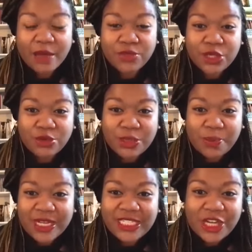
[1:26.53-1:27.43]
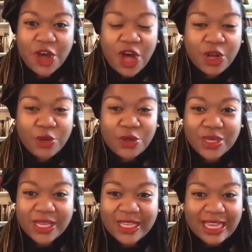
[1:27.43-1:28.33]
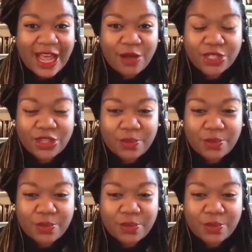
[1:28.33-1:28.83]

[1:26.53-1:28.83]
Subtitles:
So depending on who you can get out to